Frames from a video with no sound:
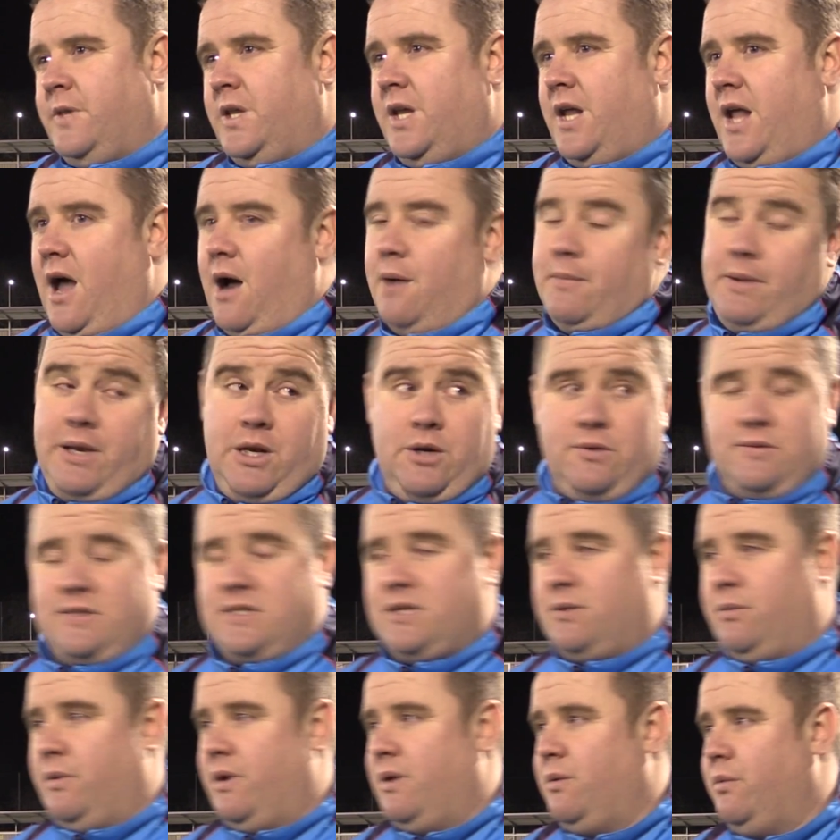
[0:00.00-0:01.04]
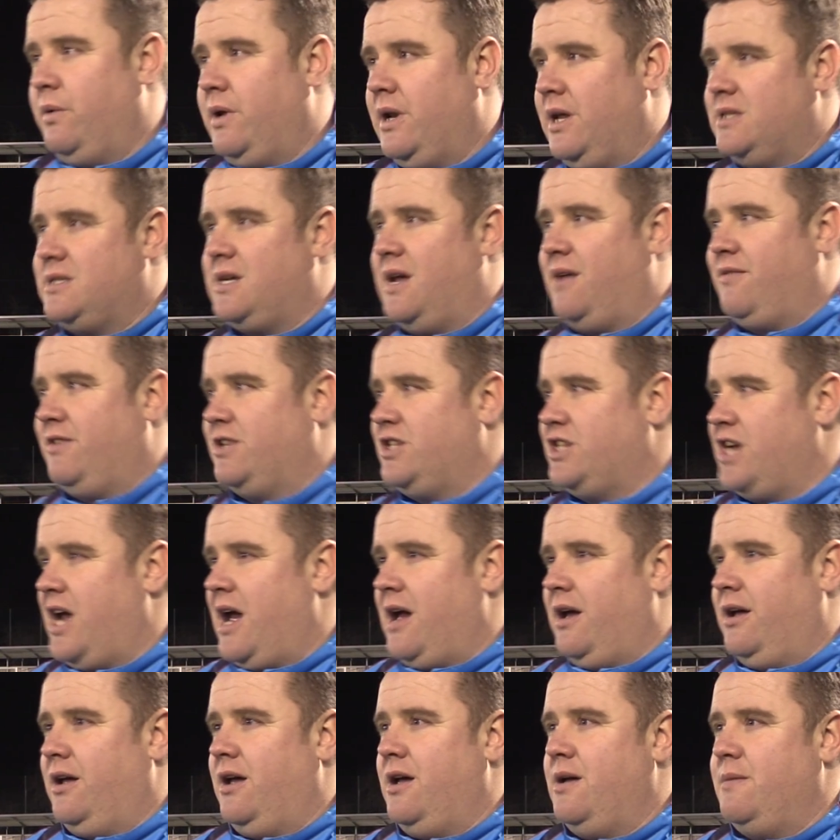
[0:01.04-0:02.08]
Yeah, I mean, obviously we need to have a
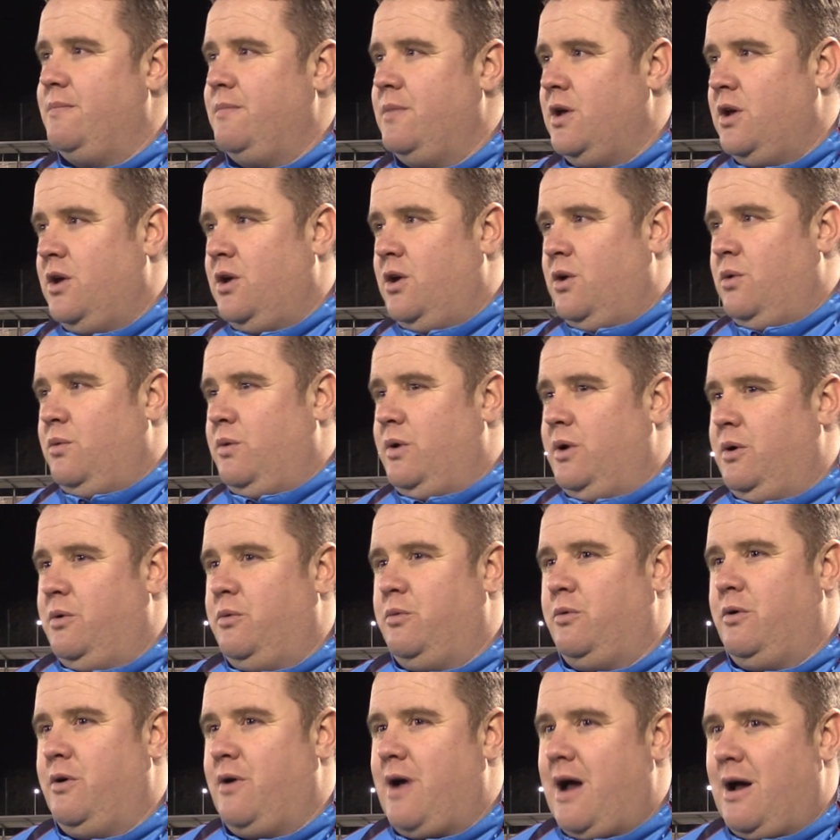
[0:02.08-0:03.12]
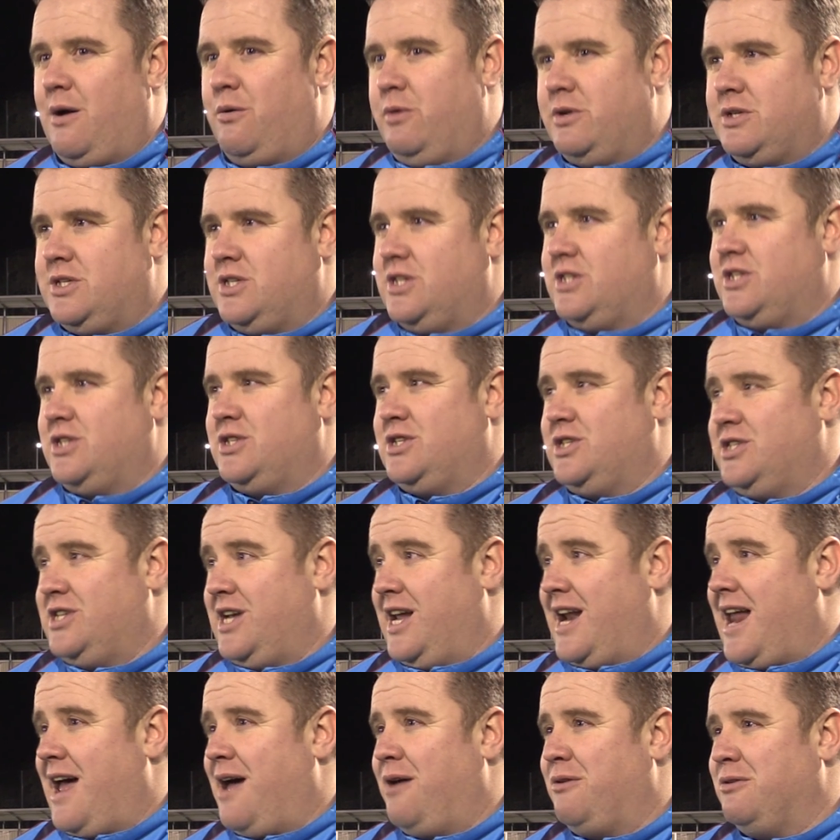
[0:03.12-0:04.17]
chat. We're
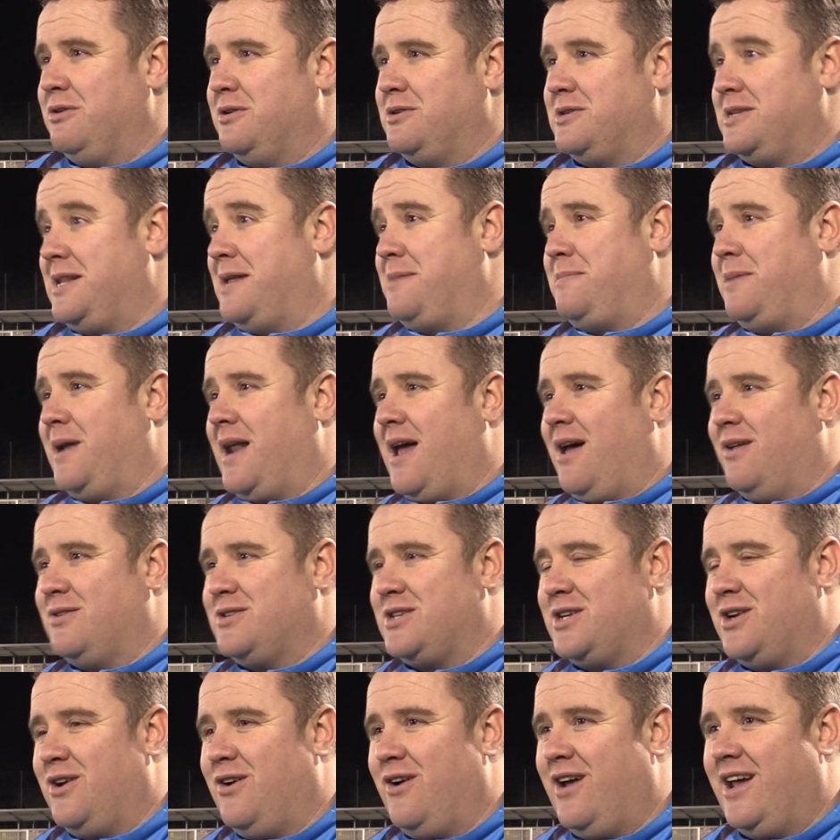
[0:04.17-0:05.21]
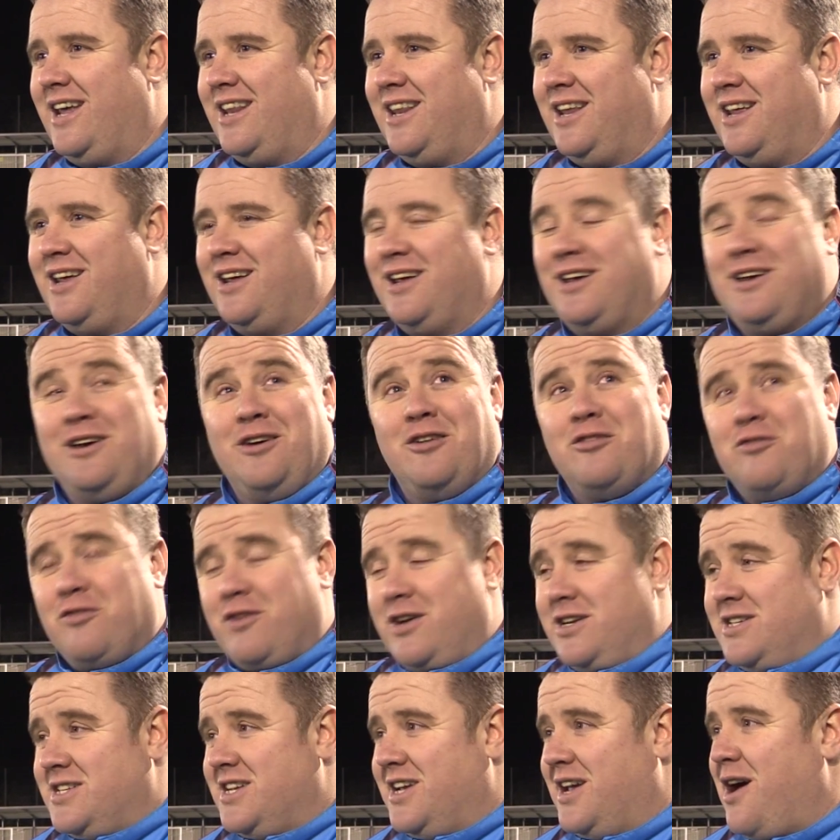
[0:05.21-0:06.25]
sitting out, sleeping out tonight in the
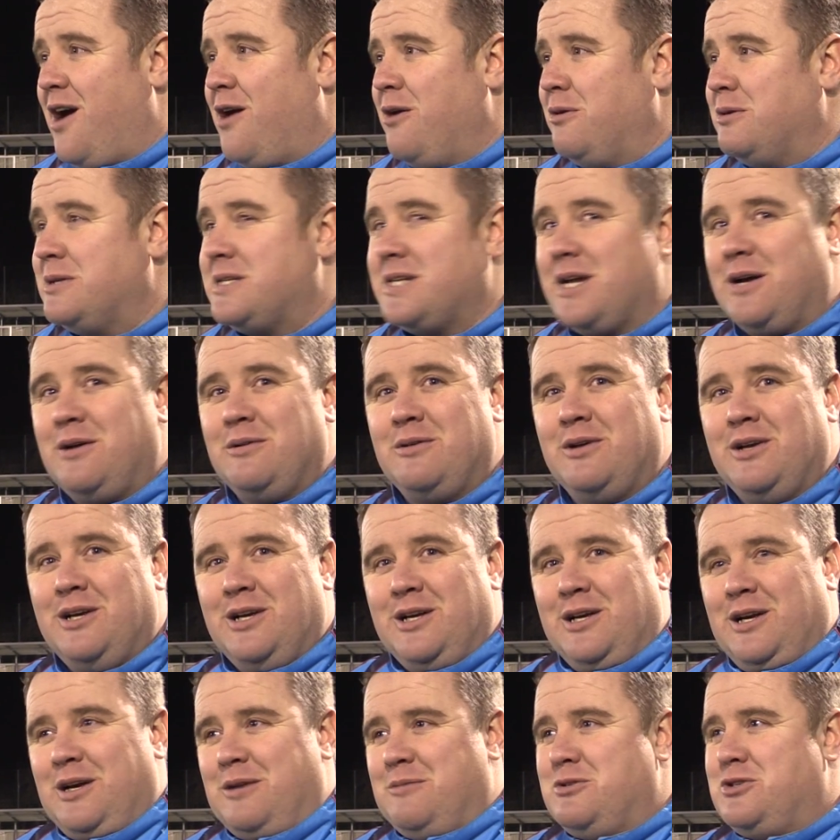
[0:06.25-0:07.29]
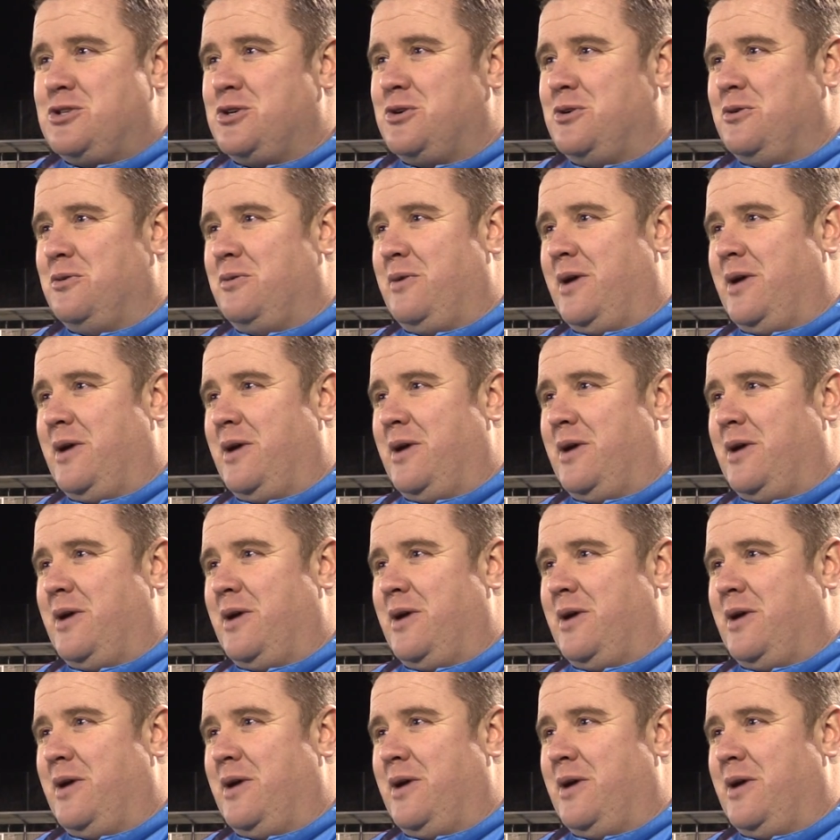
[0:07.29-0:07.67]
freezing cold, so I'm sure